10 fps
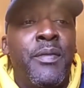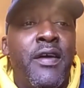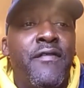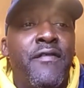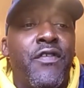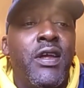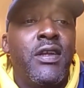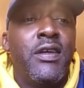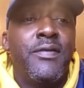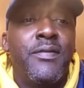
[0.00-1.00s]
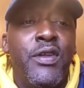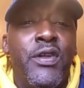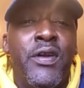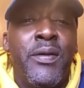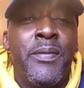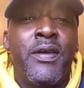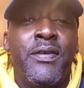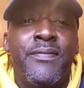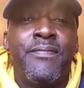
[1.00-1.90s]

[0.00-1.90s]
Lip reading: man, freely. You know what I mean?